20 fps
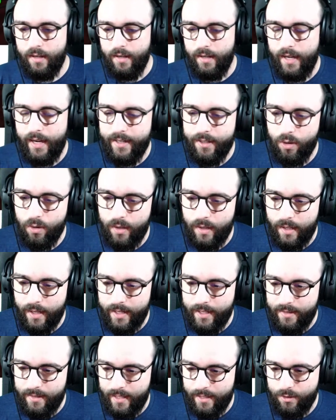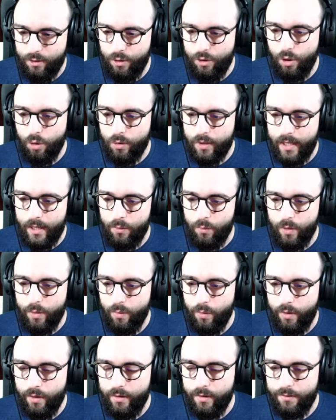I don't like that you don't get
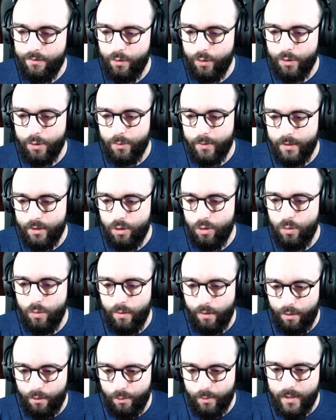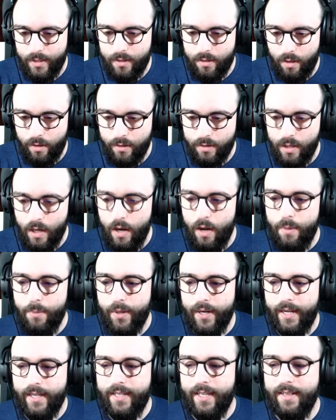rewarded for going 2 or 3 stars,
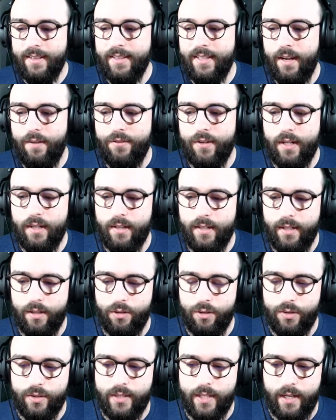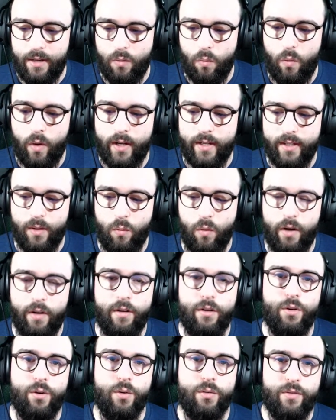but I can definitely understand why they want
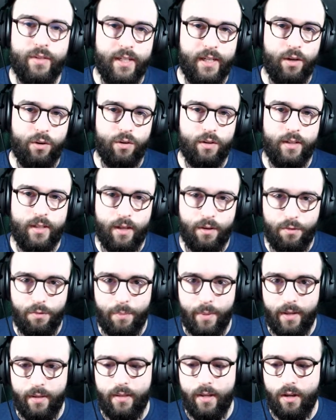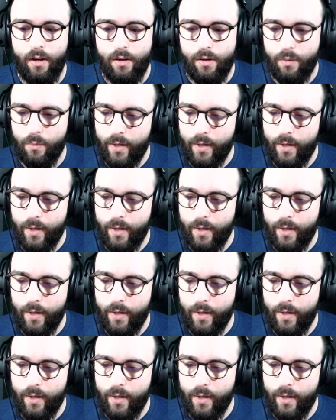to nerf the Earling of Pantheon.